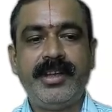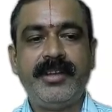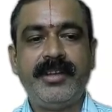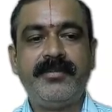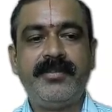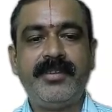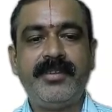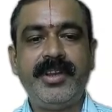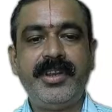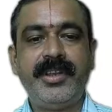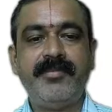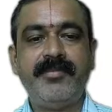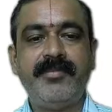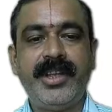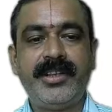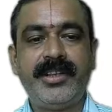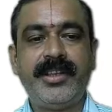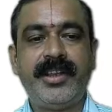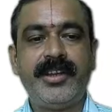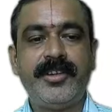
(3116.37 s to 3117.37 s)
every
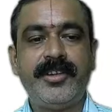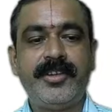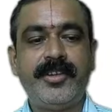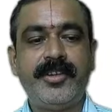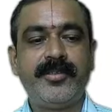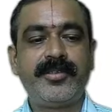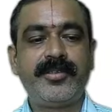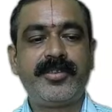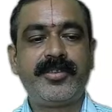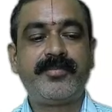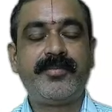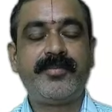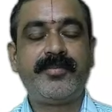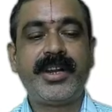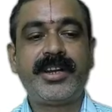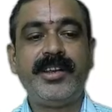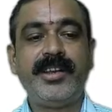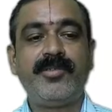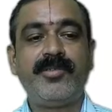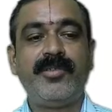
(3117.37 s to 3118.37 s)
major issues,
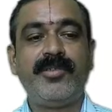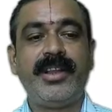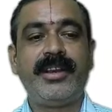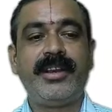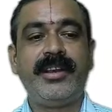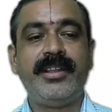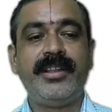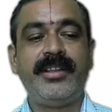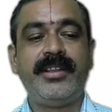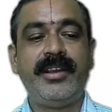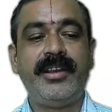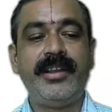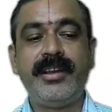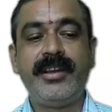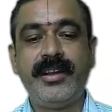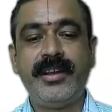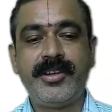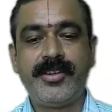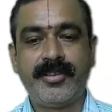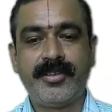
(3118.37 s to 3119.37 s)
particularly the
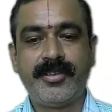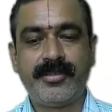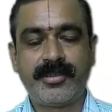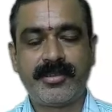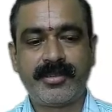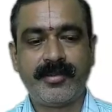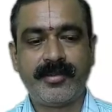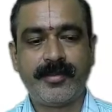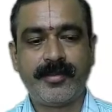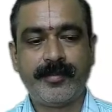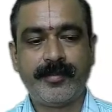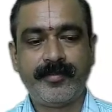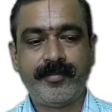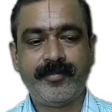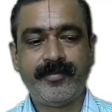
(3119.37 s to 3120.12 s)
legal issues.